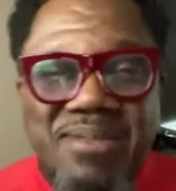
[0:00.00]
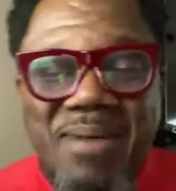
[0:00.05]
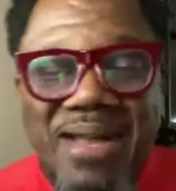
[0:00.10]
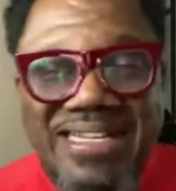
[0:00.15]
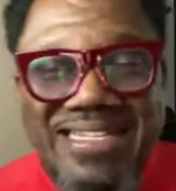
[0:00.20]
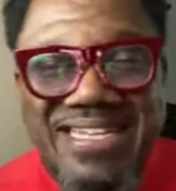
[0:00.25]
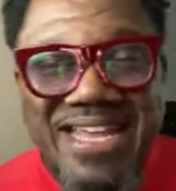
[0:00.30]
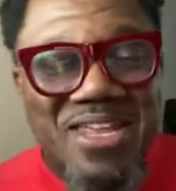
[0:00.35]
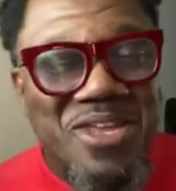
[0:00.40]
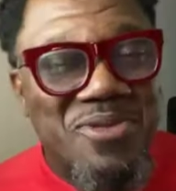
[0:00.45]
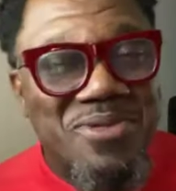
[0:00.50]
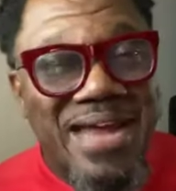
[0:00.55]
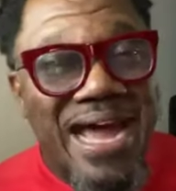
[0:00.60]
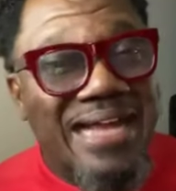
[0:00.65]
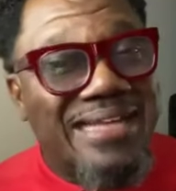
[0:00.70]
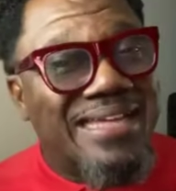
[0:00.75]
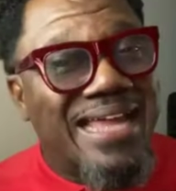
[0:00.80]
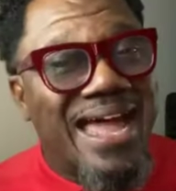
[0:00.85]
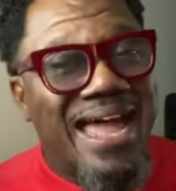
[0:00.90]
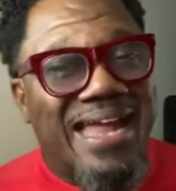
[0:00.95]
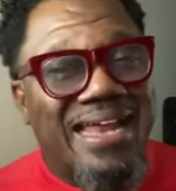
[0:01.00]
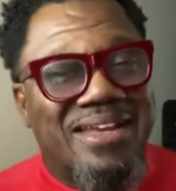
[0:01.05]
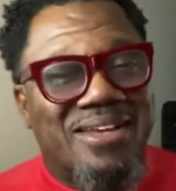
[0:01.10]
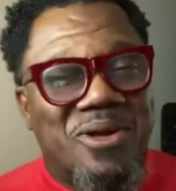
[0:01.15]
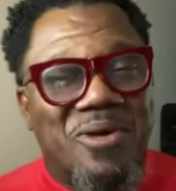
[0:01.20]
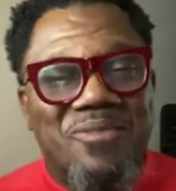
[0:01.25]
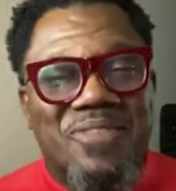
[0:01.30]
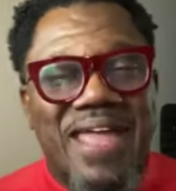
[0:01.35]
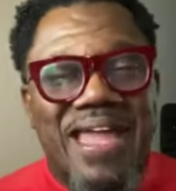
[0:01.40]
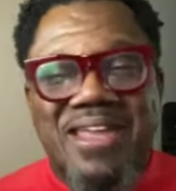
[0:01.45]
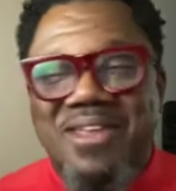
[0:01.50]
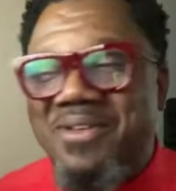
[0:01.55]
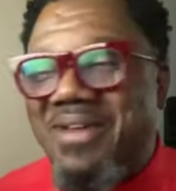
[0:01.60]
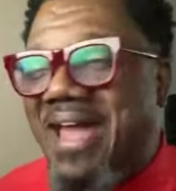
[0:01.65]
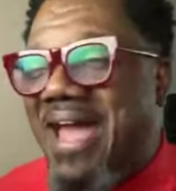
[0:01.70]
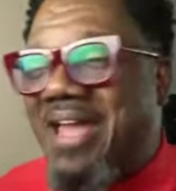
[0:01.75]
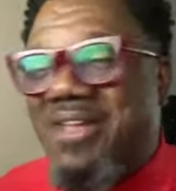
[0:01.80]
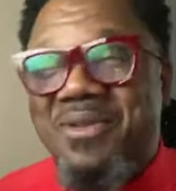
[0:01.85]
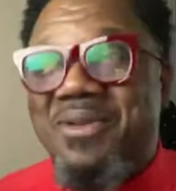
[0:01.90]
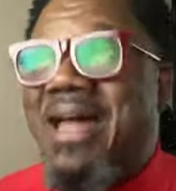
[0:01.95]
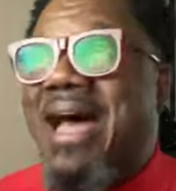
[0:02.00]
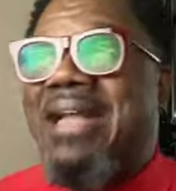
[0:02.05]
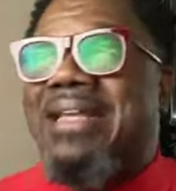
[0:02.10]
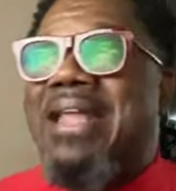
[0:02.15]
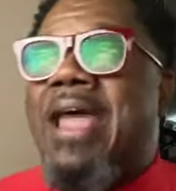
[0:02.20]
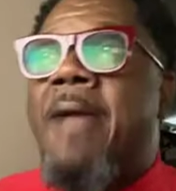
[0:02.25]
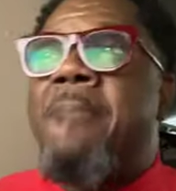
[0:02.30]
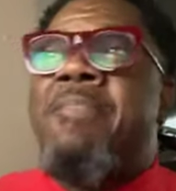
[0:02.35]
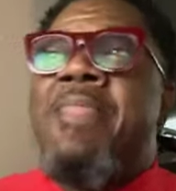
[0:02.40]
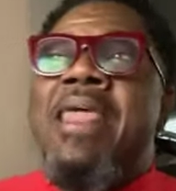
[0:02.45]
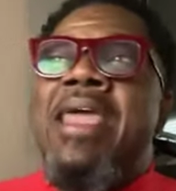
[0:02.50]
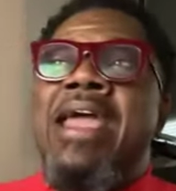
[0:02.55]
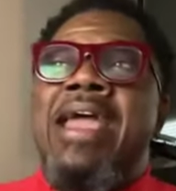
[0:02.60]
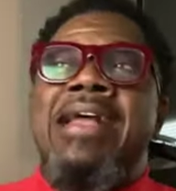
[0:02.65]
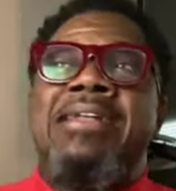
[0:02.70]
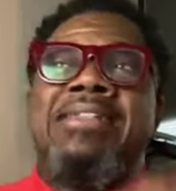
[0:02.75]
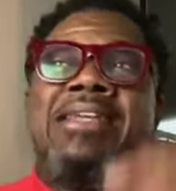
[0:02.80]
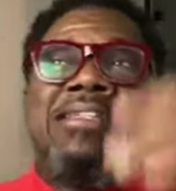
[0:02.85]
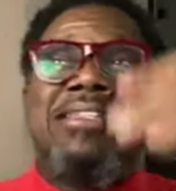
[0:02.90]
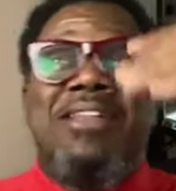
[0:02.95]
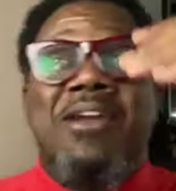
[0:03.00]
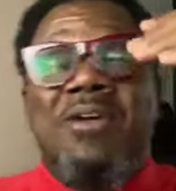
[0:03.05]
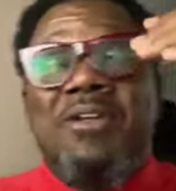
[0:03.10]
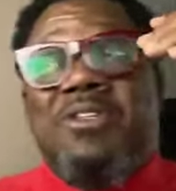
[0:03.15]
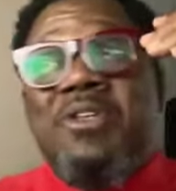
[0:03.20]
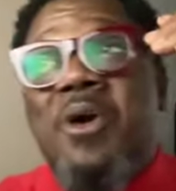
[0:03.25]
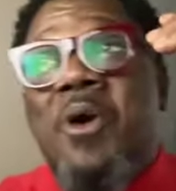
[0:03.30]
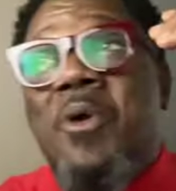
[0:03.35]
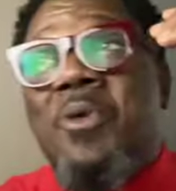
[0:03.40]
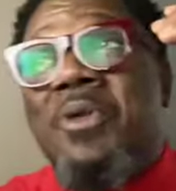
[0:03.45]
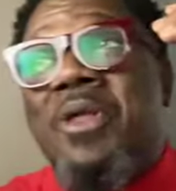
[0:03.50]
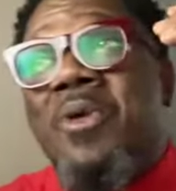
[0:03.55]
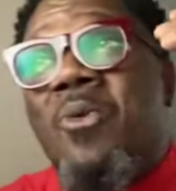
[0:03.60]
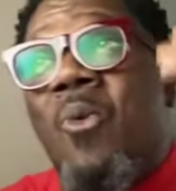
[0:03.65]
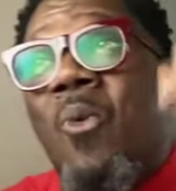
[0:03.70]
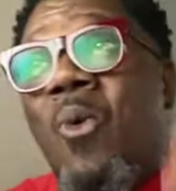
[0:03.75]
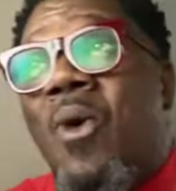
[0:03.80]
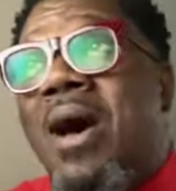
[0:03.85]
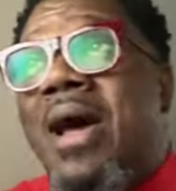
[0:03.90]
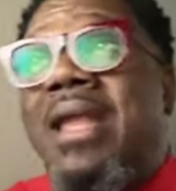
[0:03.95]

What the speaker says: Somebody say, you're not that. Don't think you're that. You're not that. He says, there is only